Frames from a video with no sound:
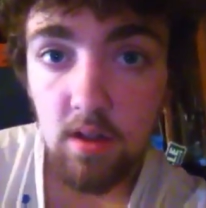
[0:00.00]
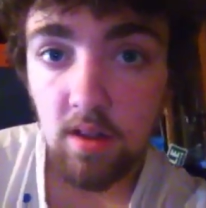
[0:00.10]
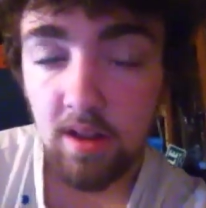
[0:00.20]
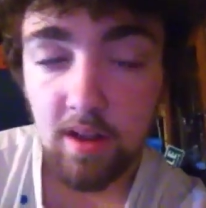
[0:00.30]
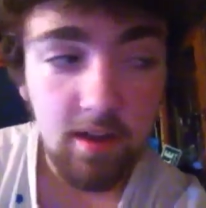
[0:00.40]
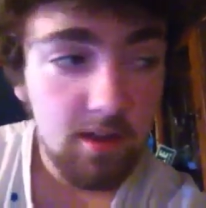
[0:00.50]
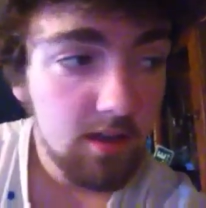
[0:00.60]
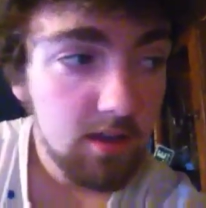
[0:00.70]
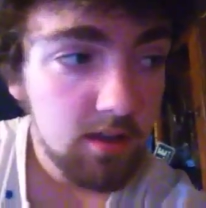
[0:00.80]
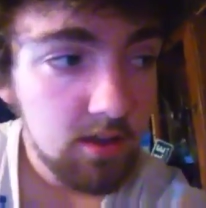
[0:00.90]
like
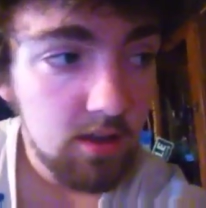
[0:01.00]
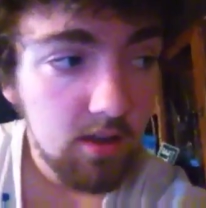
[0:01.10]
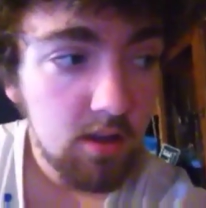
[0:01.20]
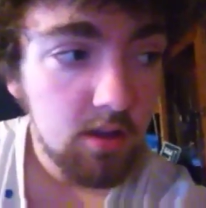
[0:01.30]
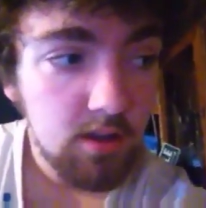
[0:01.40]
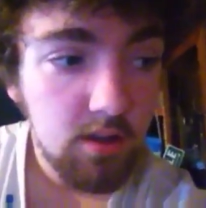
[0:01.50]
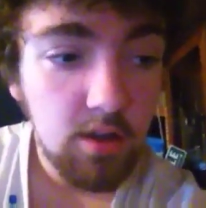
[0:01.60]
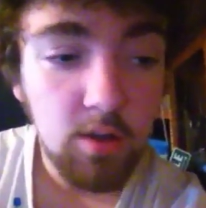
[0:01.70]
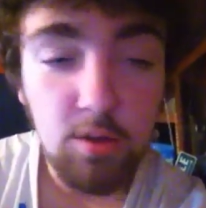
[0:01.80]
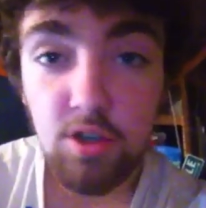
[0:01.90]

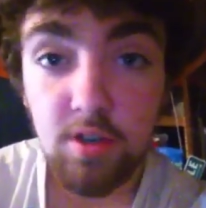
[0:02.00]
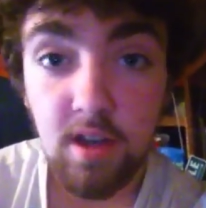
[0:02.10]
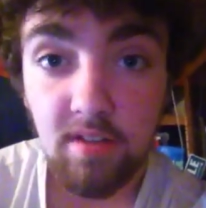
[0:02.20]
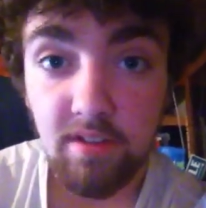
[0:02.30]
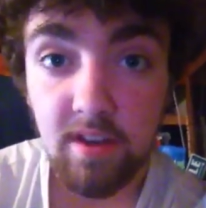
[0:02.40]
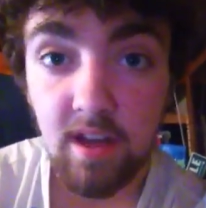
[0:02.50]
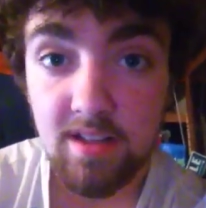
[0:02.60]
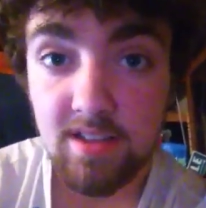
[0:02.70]
you should definitely not